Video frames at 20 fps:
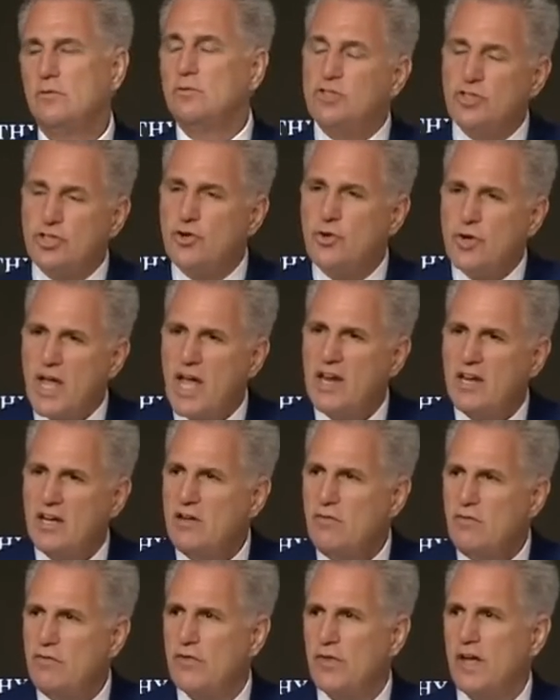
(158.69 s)
which
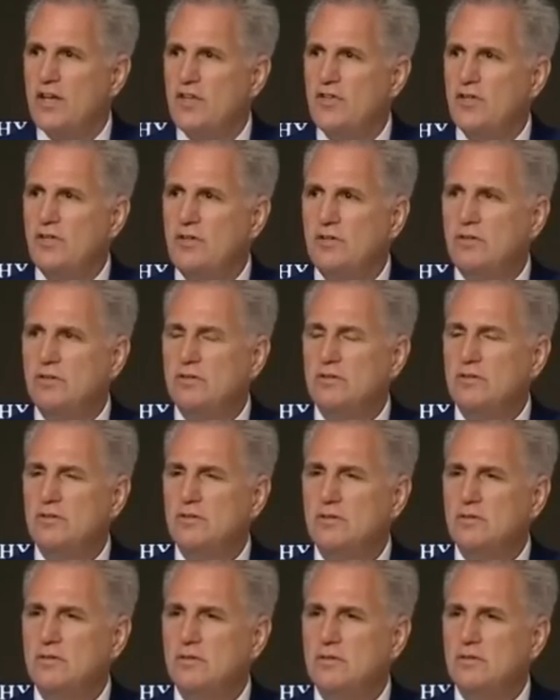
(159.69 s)
created inflation,
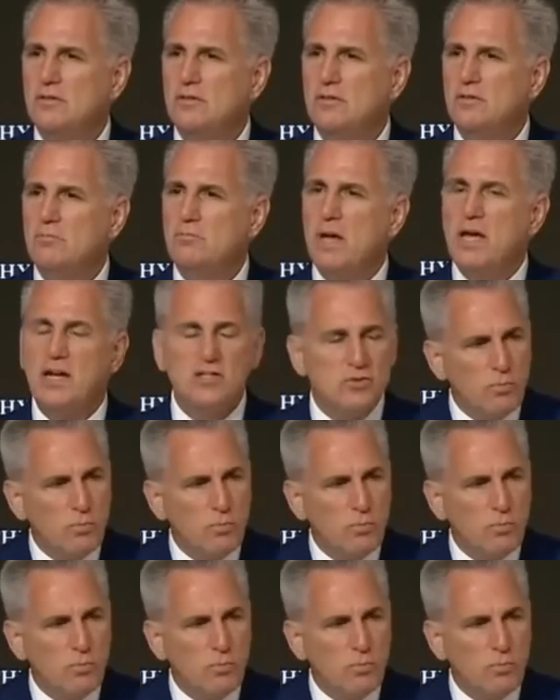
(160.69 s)
made